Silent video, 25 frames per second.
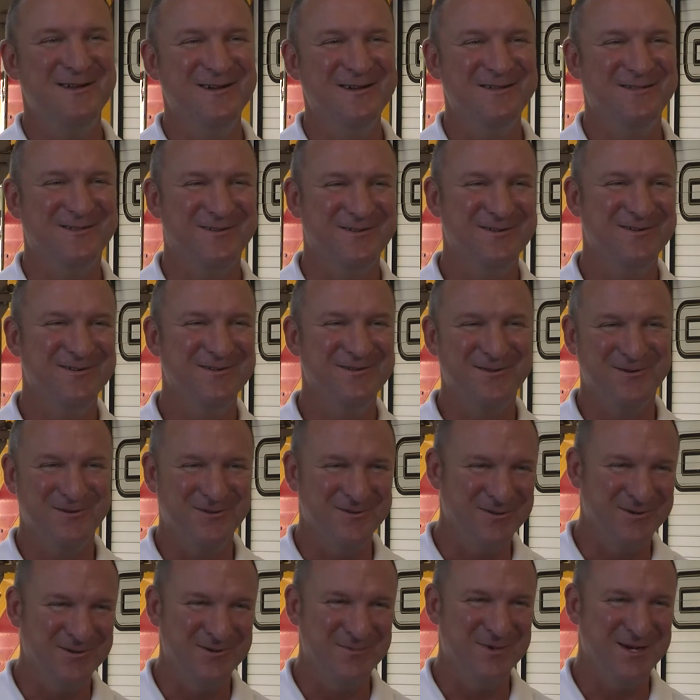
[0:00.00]
They're
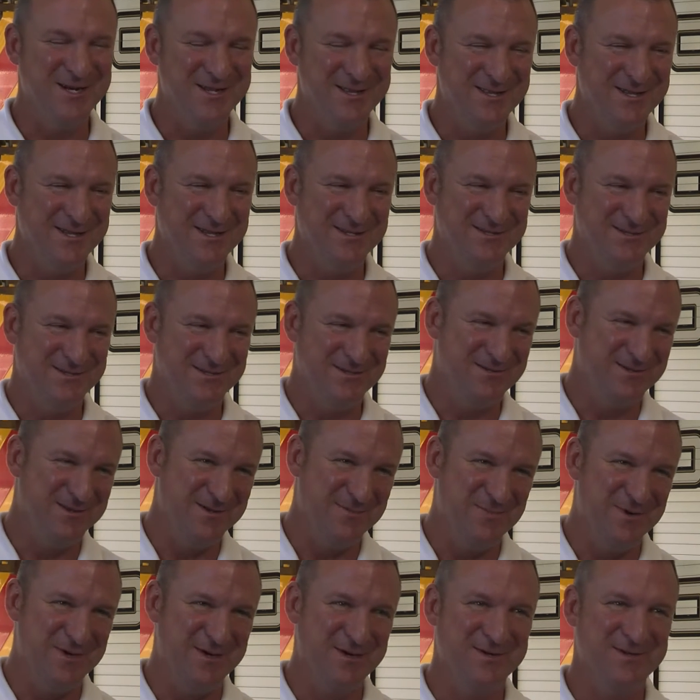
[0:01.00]
little bitty things you can
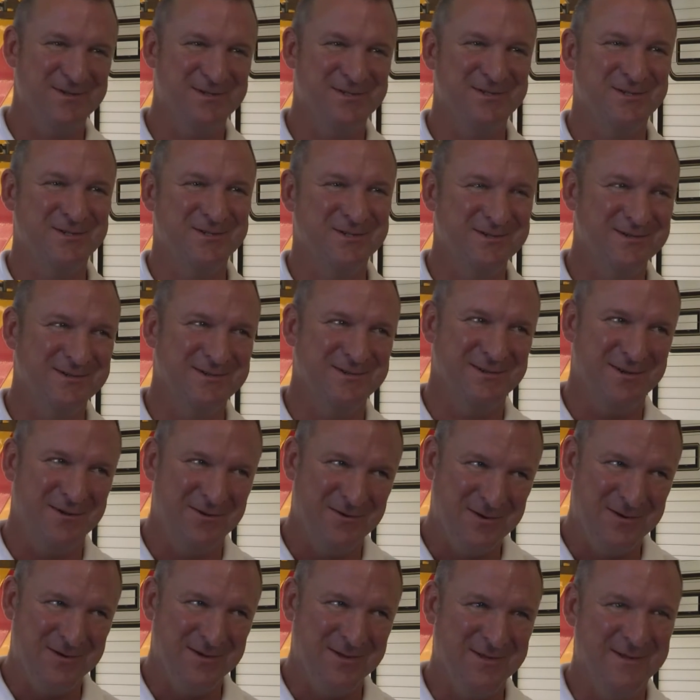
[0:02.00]
clip onto your shirt and go
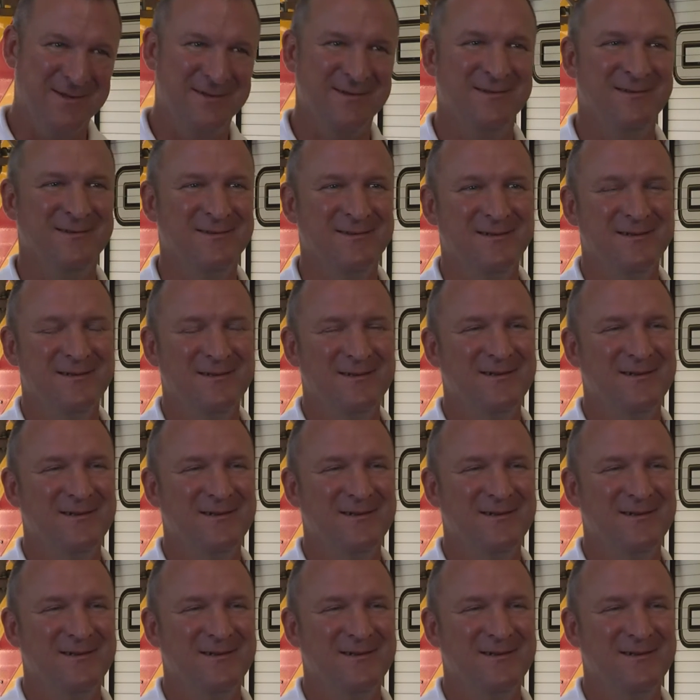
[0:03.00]
on in, and